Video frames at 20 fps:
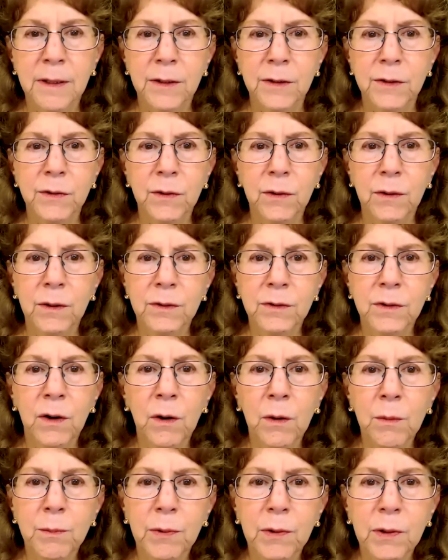your
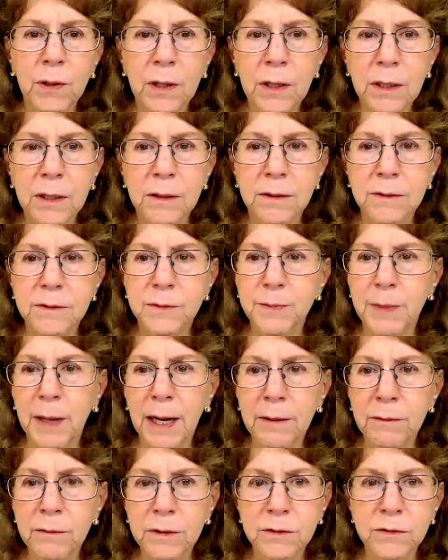notebook or
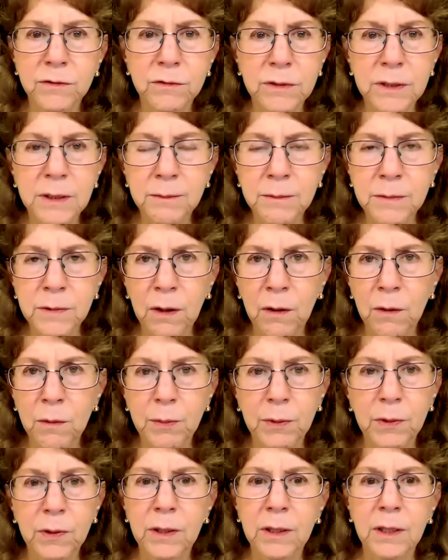spiral dream
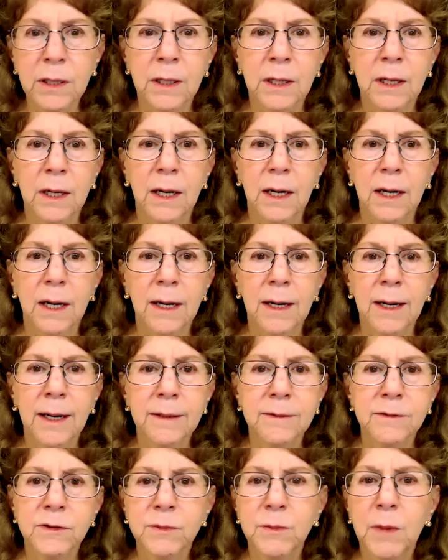notebook,
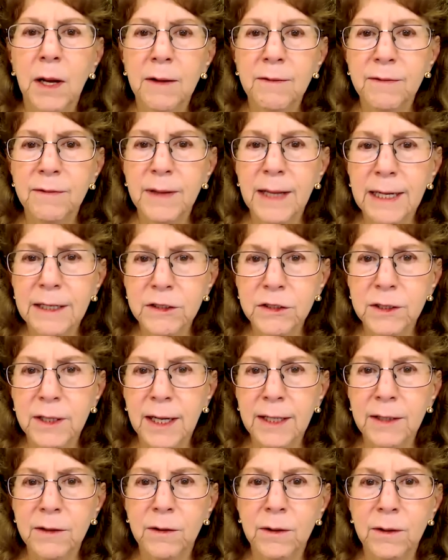small
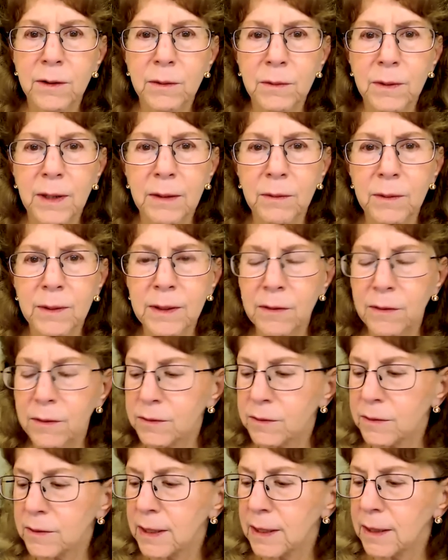flashlight, or one of
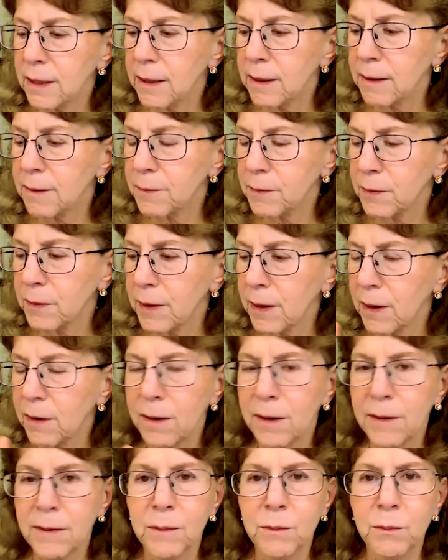those little, what do they
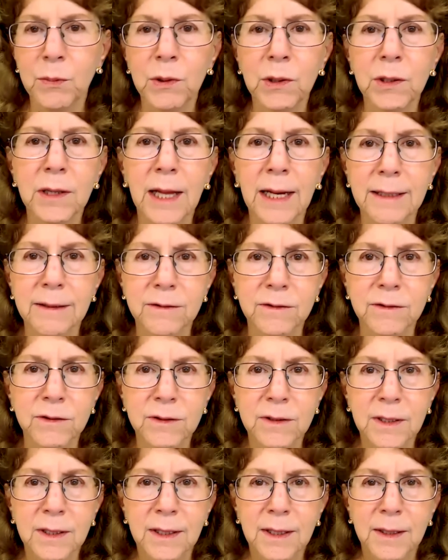call them? Book lights,
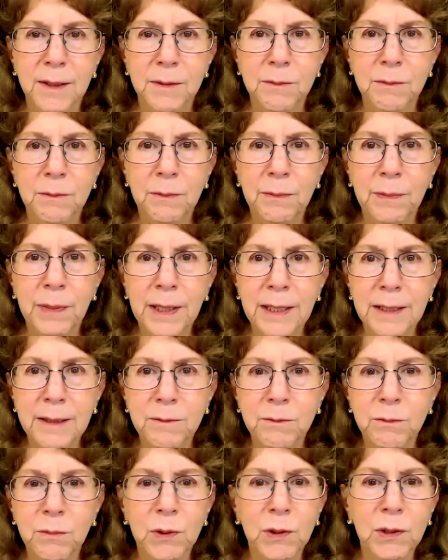
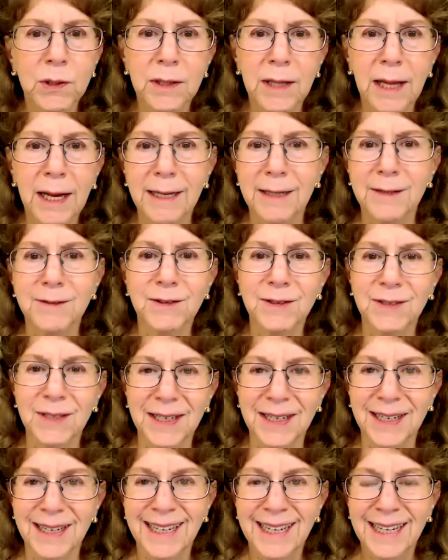bed book lights
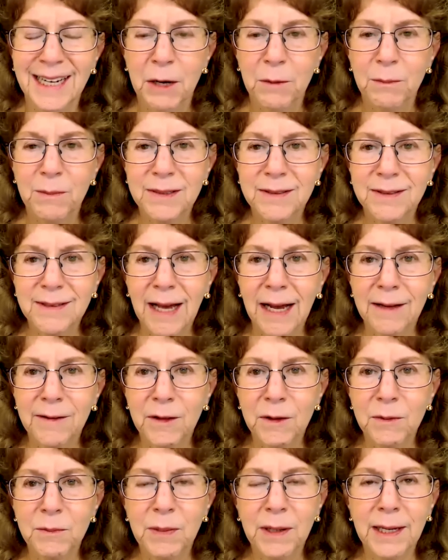
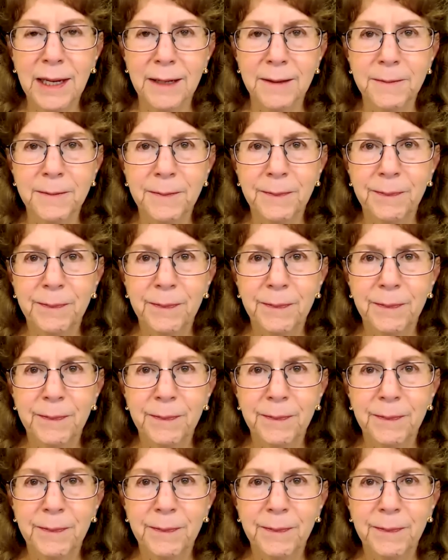beside the bed.